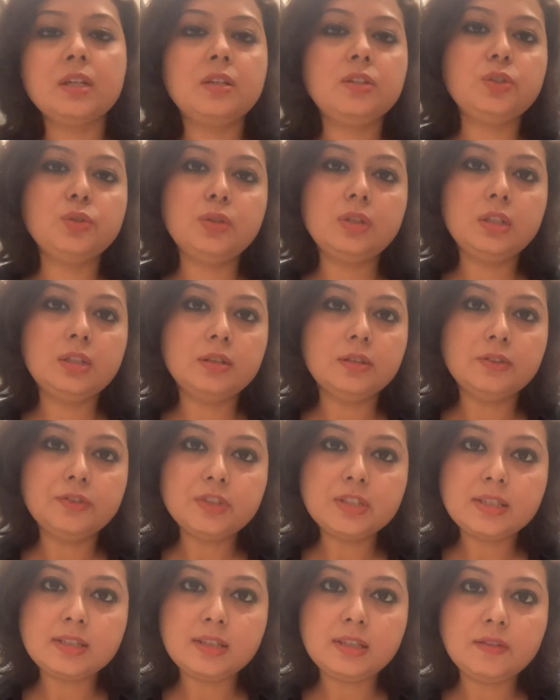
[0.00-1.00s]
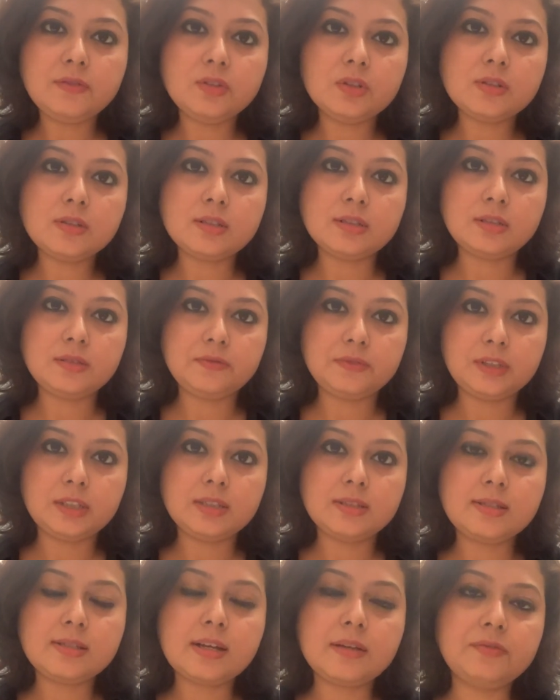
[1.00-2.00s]
you'll receive your
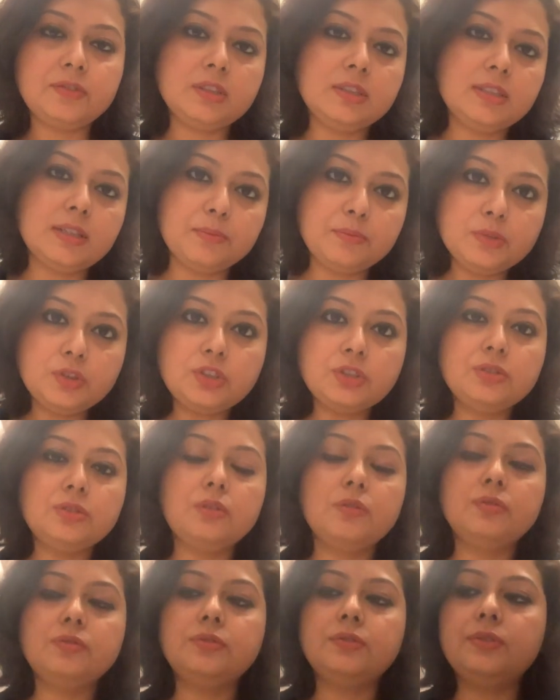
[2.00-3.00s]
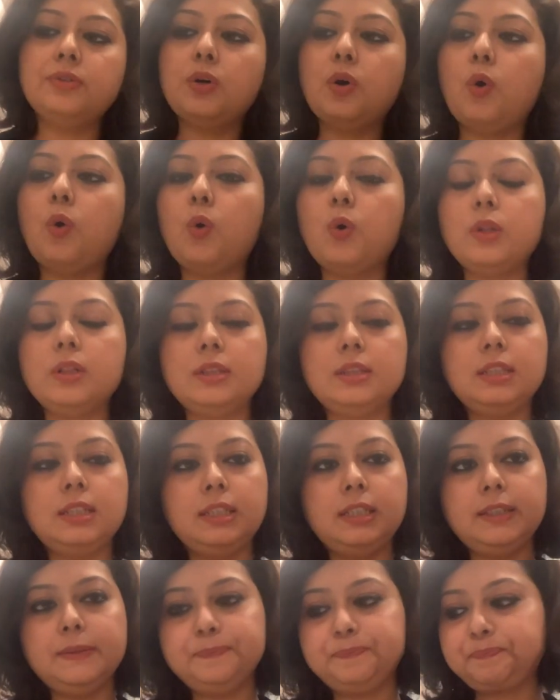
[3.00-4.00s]
certificates after submission of all the